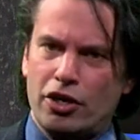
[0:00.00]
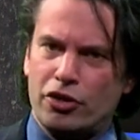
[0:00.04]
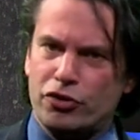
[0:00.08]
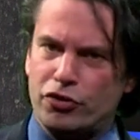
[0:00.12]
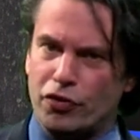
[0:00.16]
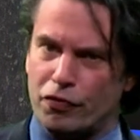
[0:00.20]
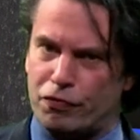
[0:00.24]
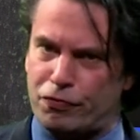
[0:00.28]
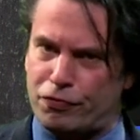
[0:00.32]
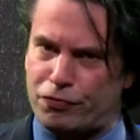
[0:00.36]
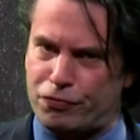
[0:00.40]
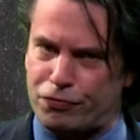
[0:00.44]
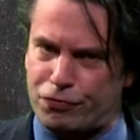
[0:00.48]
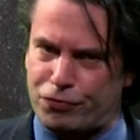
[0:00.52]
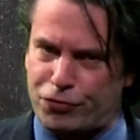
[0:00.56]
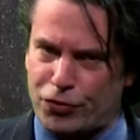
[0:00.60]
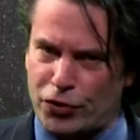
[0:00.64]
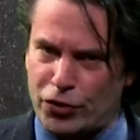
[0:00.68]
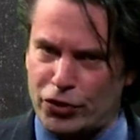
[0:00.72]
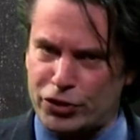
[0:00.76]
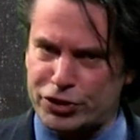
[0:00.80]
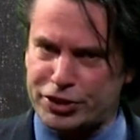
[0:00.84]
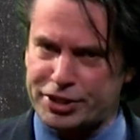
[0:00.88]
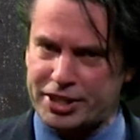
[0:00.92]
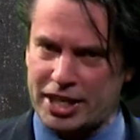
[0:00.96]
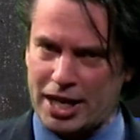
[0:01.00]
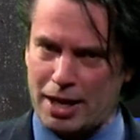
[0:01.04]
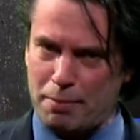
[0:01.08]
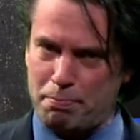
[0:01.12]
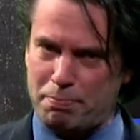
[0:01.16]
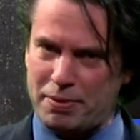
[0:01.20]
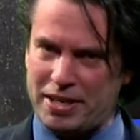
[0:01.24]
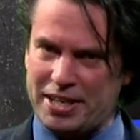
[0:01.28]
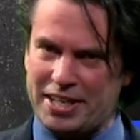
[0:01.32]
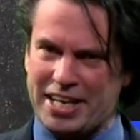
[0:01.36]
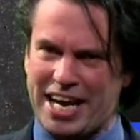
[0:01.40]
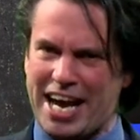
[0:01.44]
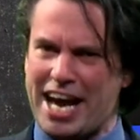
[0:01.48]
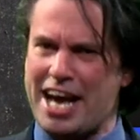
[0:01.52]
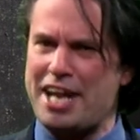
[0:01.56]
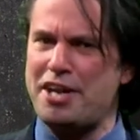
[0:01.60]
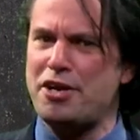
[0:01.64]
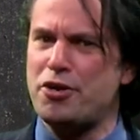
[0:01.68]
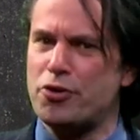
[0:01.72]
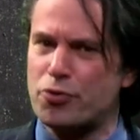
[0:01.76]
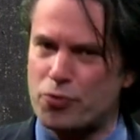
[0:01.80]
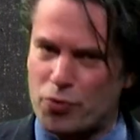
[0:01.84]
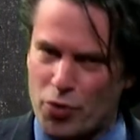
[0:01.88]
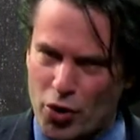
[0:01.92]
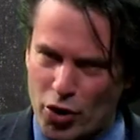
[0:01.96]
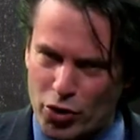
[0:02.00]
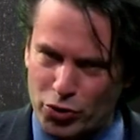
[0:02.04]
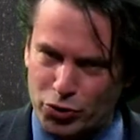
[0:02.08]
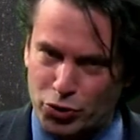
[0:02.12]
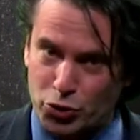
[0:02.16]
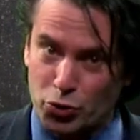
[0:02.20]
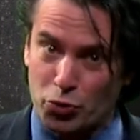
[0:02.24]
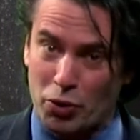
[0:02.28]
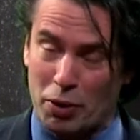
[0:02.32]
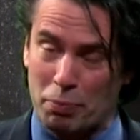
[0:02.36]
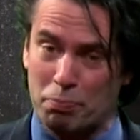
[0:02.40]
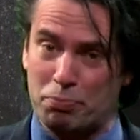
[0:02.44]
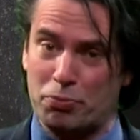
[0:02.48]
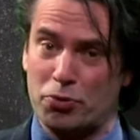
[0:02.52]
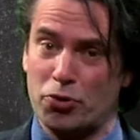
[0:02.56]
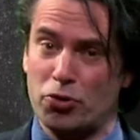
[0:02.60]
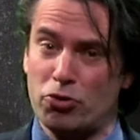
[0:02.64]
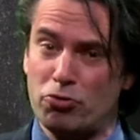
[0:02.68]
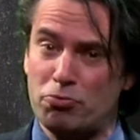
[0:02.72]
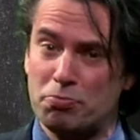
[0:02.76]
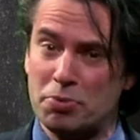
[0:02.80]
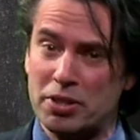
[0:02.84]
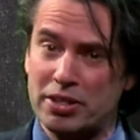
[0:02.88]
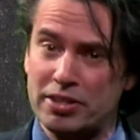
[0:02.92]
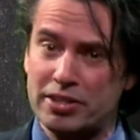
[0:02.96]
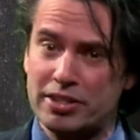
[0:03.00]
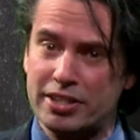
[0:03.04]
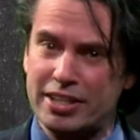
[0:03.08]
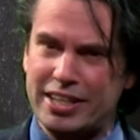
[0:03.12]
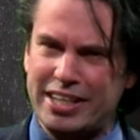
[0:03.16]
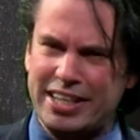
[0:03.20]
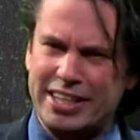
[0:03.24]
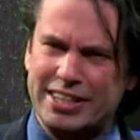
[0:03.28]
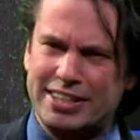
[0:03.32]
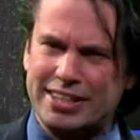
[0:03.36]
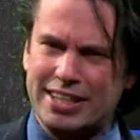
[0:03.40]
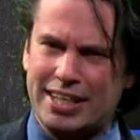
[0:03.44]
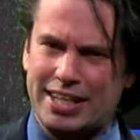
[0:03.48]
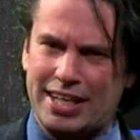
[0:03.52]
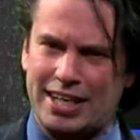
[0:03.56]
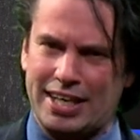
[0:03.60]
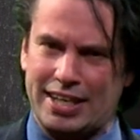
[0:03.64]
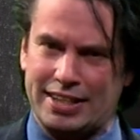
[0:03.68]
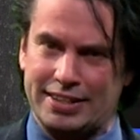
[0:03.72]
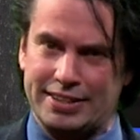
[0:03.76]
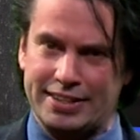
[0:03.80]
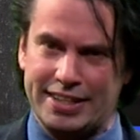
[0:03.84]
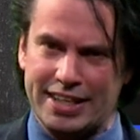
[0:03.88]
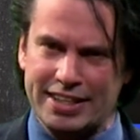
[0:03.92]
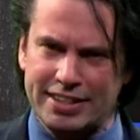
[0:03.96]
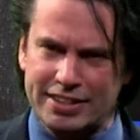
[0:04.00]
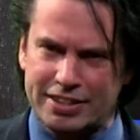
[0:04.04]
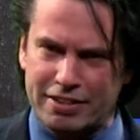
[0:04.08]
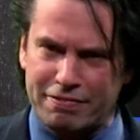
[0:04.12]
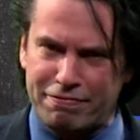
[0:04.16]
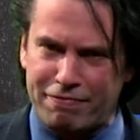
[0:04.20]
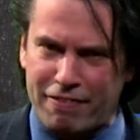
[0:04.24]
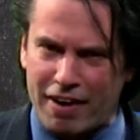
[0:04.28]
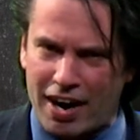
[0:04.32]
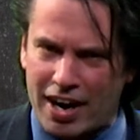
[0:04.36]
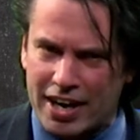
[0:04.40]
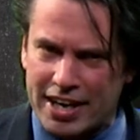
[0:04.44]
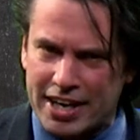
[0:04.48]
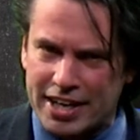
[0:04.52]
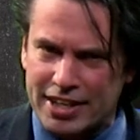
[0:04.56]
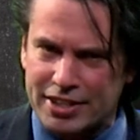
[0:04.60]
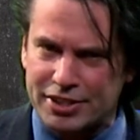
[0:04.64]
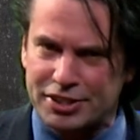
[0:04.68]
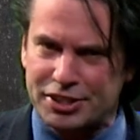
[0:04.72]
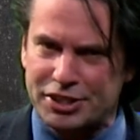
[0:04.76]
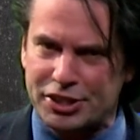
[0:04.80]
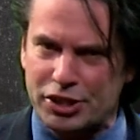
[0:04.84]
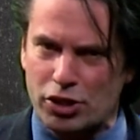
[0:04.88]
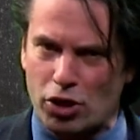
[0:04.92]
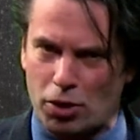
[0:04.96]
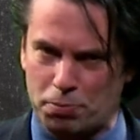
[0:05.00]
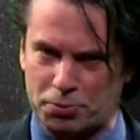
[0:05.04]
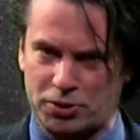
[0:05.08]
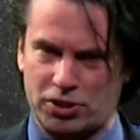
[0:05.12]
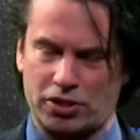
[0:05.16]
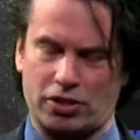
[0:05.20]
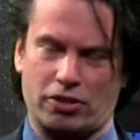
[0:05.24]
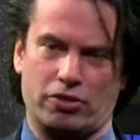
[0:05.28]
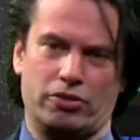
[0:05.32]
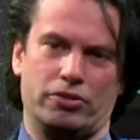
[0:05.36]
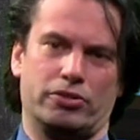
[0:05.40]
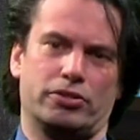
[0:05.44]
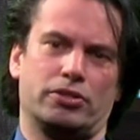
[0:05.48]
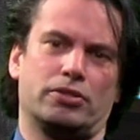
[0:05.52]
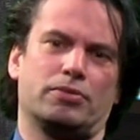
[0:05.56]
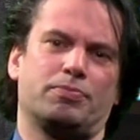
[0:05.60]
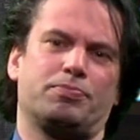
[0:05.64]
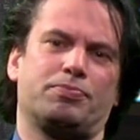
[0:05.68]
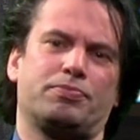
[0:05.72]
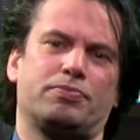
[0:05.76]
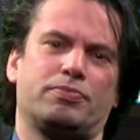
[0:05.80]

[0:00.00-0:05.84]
The first step in any road to improvement is identifying the obstacles.